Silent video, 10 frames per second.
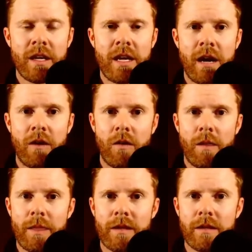Now,
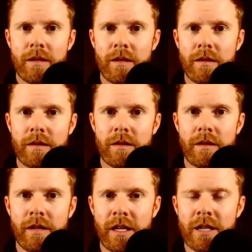
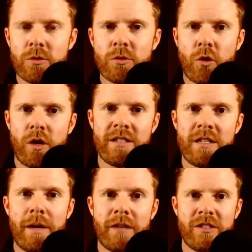here's what's crazy
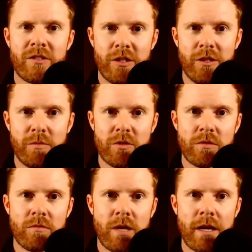about these terms,
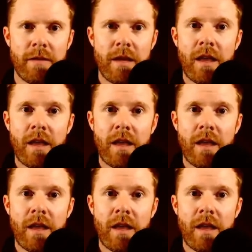right?